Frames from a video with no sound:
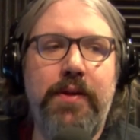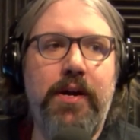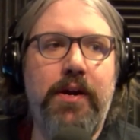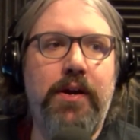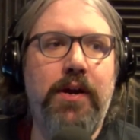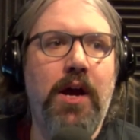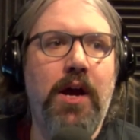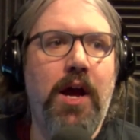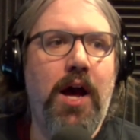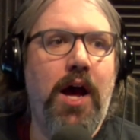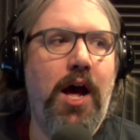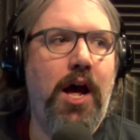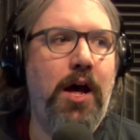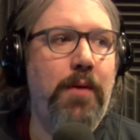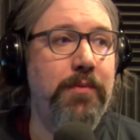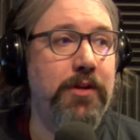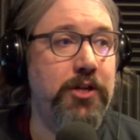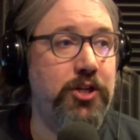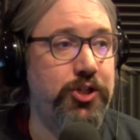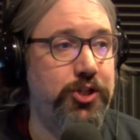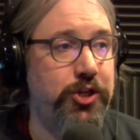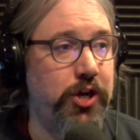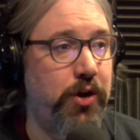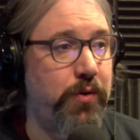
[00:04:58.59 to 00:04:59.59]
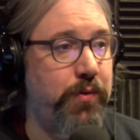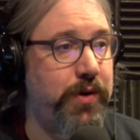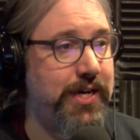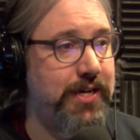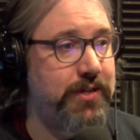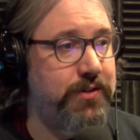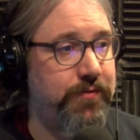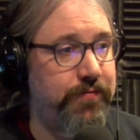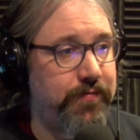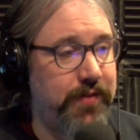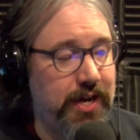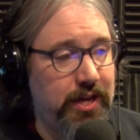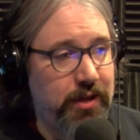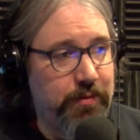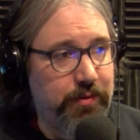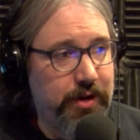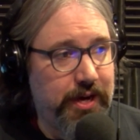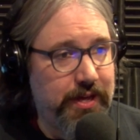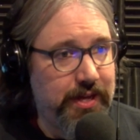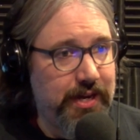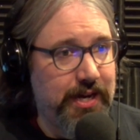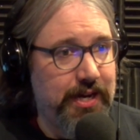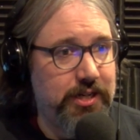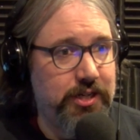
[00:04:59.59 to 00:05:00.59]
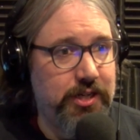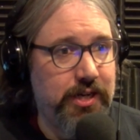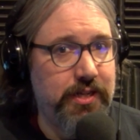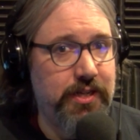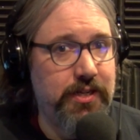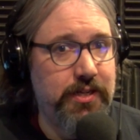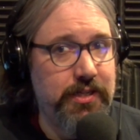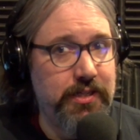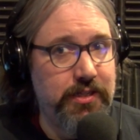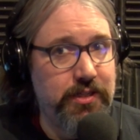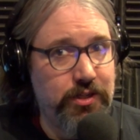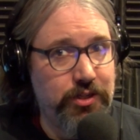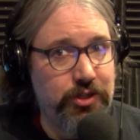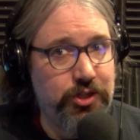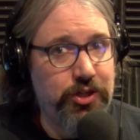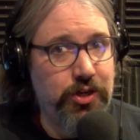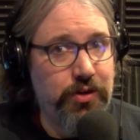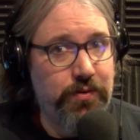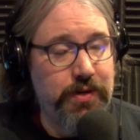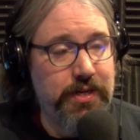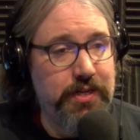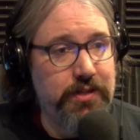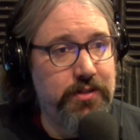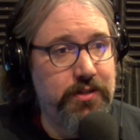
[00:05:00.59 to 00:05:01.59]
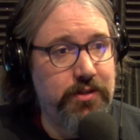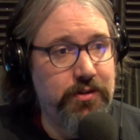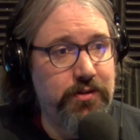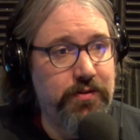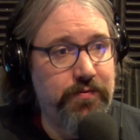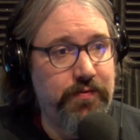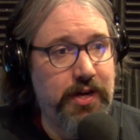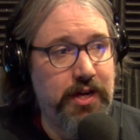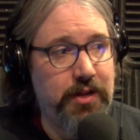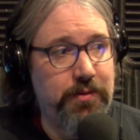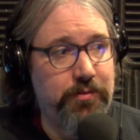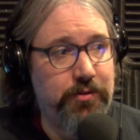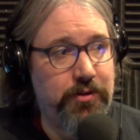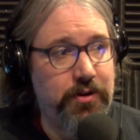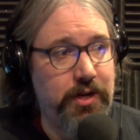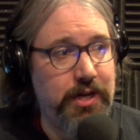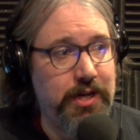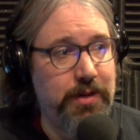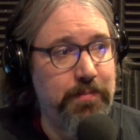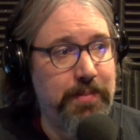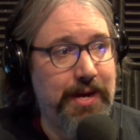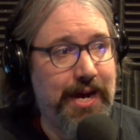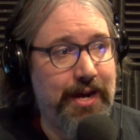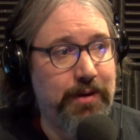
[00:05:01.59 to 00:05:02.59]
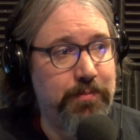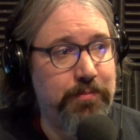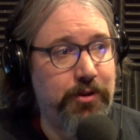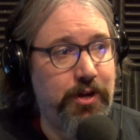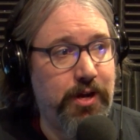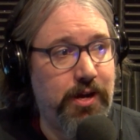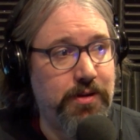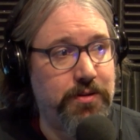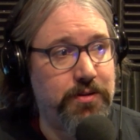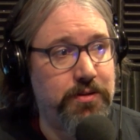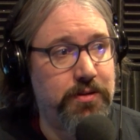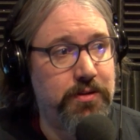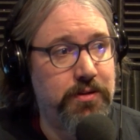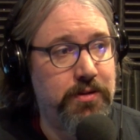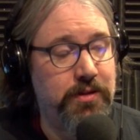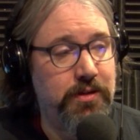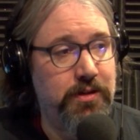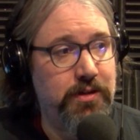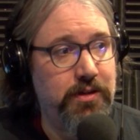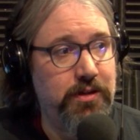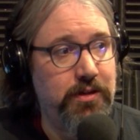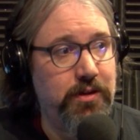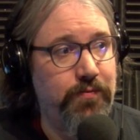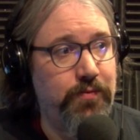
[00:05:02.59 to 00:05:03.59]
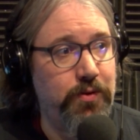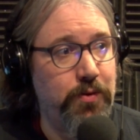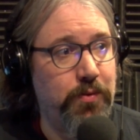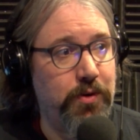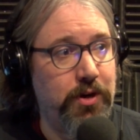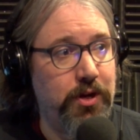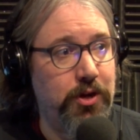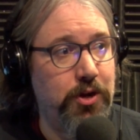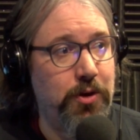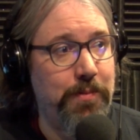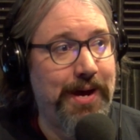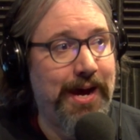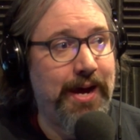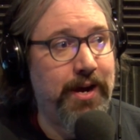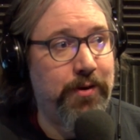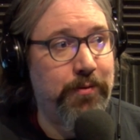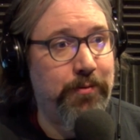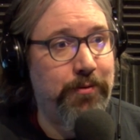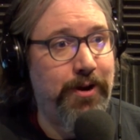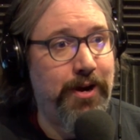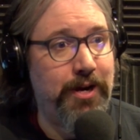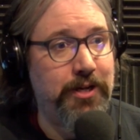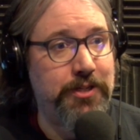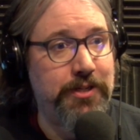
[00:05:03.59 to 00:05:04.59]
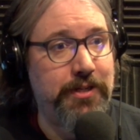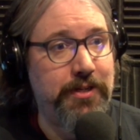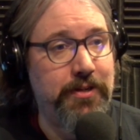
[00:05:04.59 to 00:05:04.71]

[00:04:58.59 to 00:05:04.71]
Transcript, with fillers: there. Um, the show is available. I think I checked it. The show is still available on Impact Plus if you want to go back and watch it.